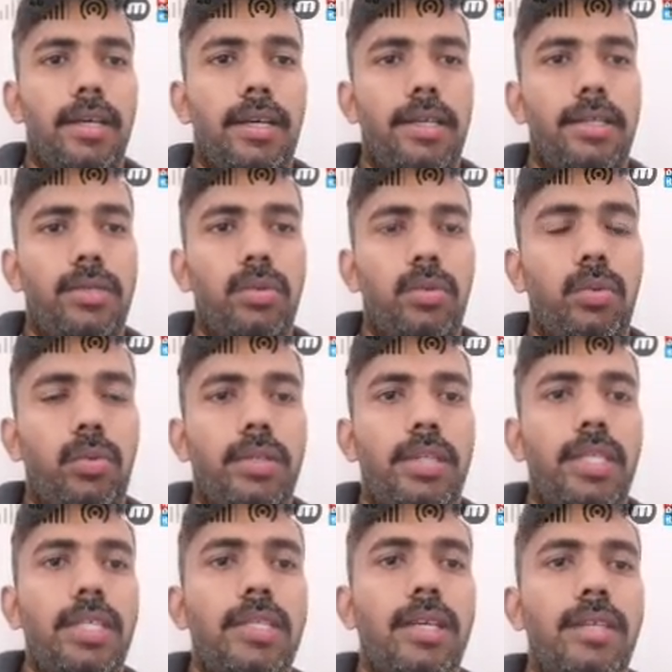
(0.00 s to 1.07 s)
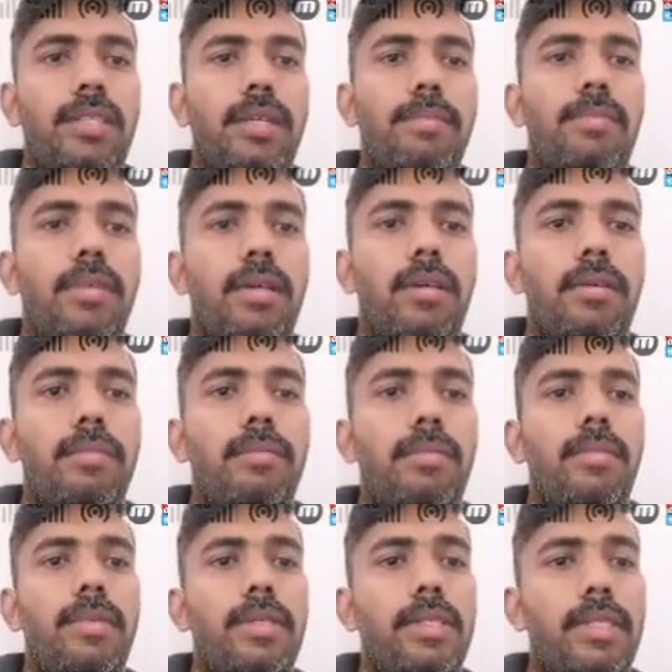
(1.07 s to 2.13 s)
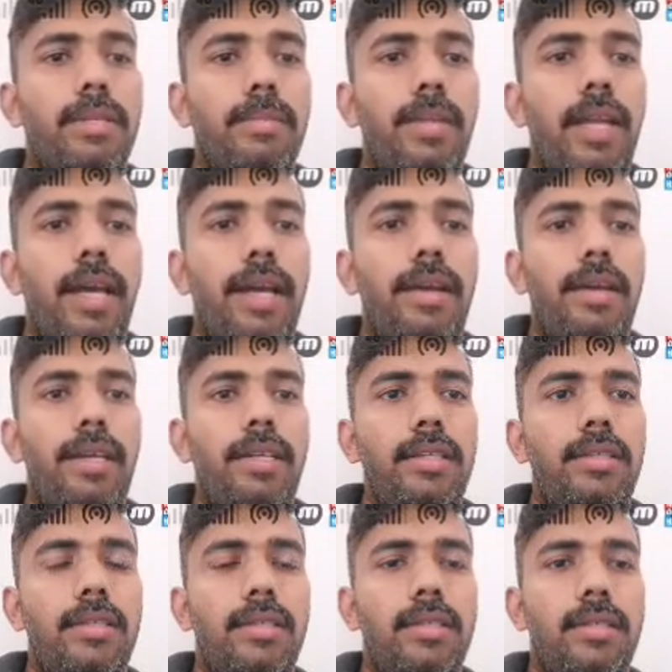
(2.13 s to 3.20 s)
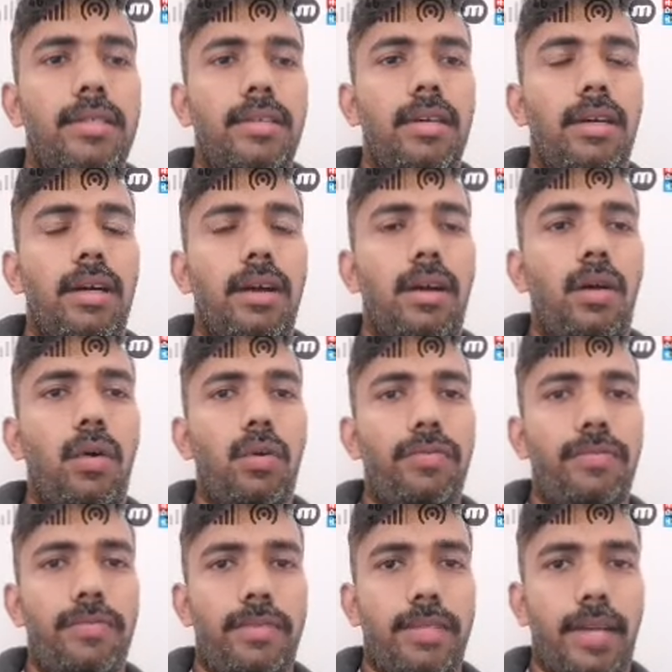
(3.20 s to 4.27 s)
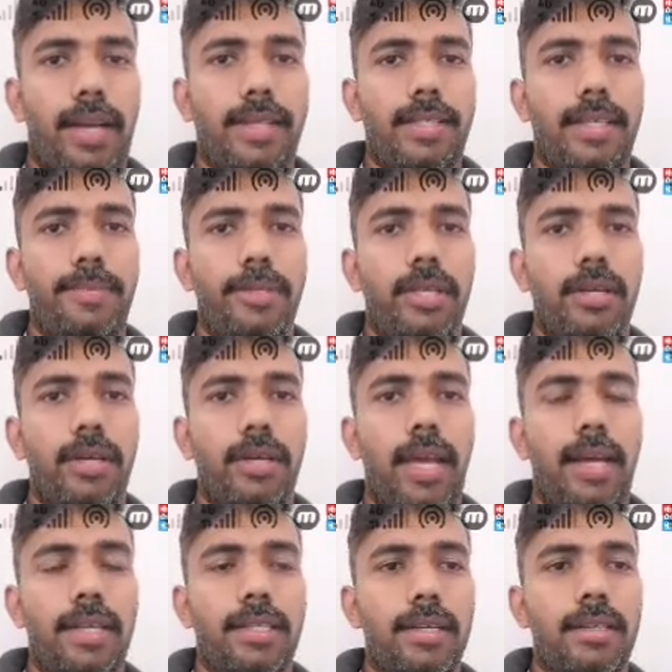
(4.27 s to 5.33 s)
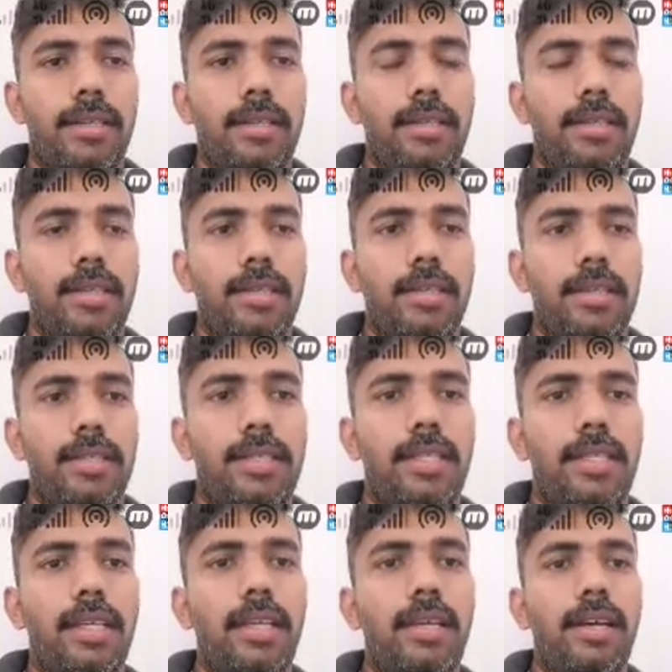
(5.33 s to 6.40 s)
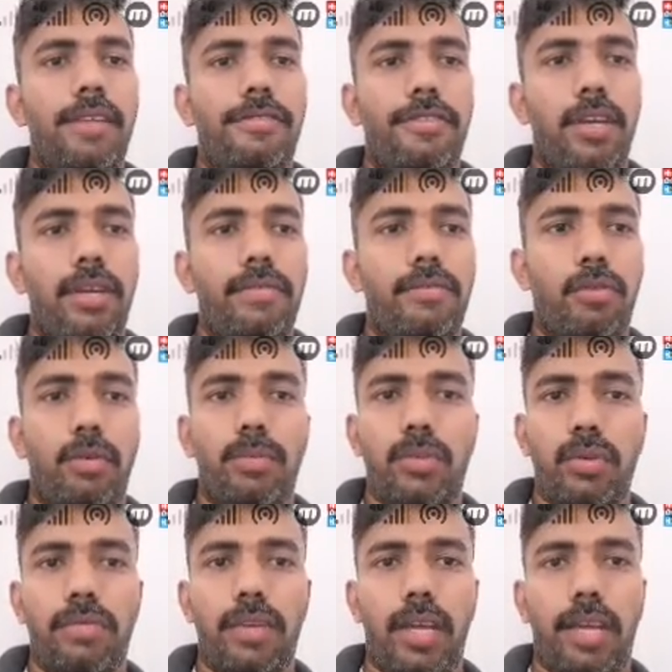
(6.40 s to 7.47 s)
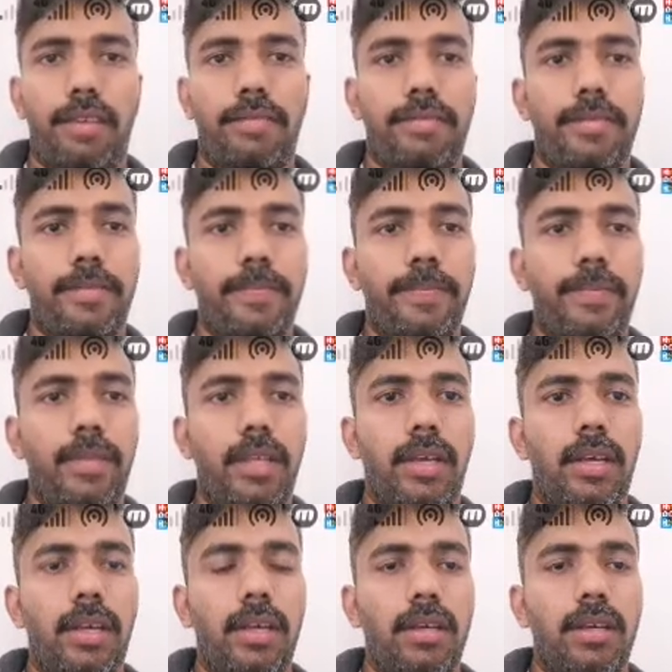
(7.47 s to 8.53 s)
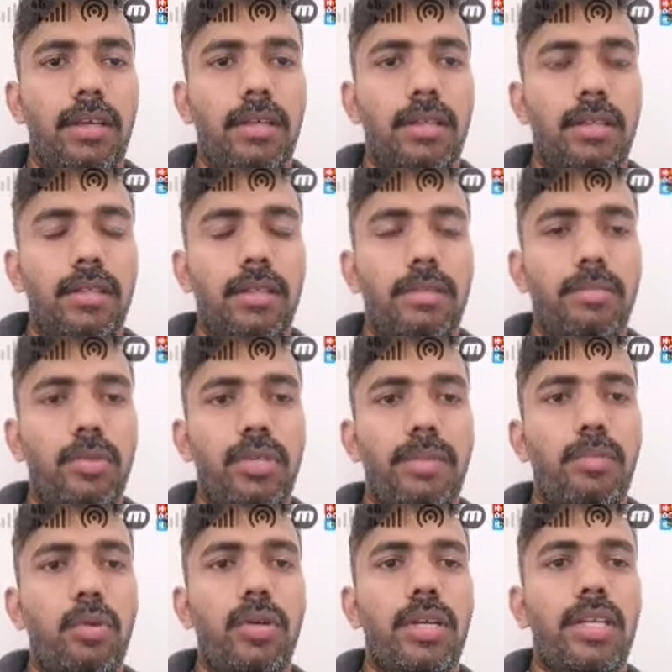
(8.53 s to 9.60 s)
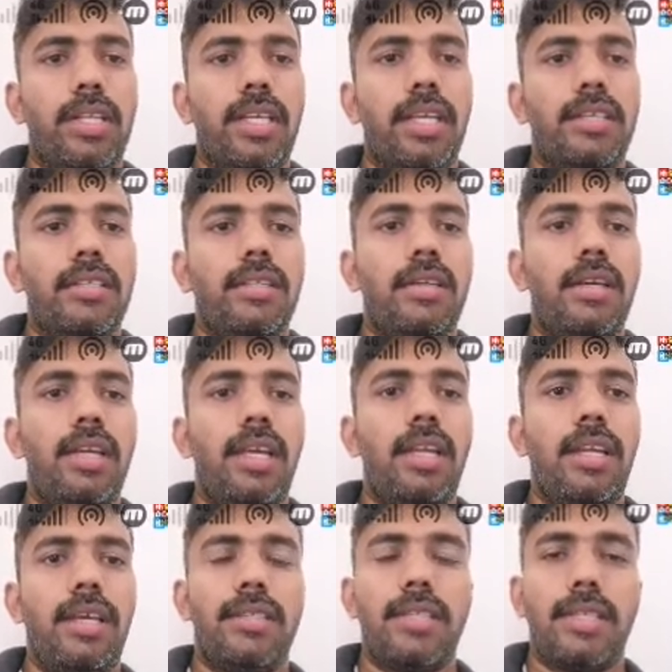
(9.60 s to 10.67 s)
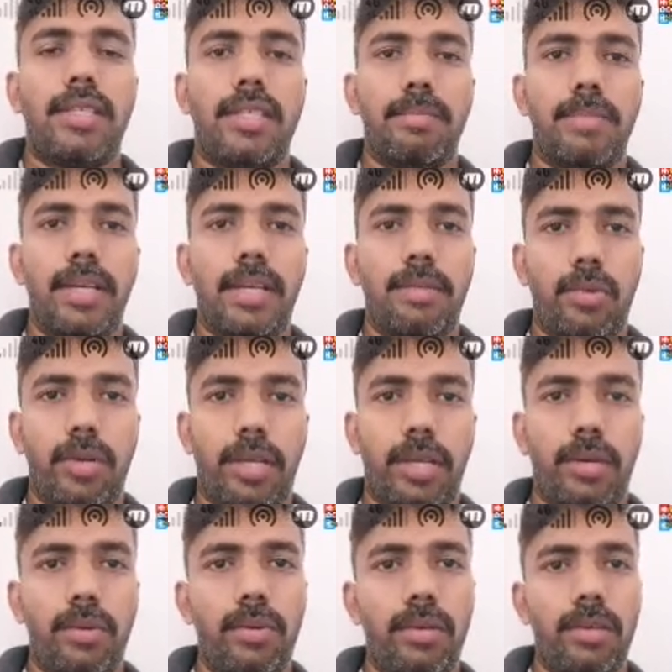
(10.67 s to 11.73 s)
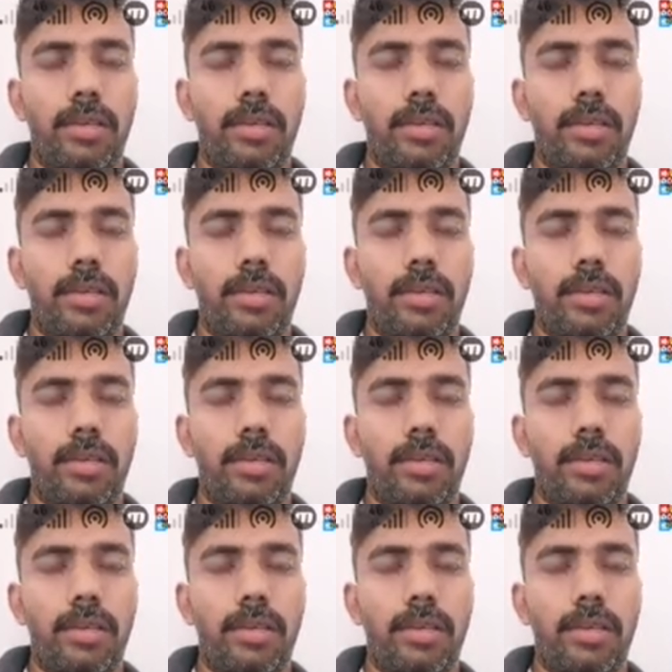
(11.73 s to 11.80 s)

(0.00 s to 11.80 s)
So these are some similarities of transcription reaction seen in different forms of life. The most important thing is DNA is the template molecule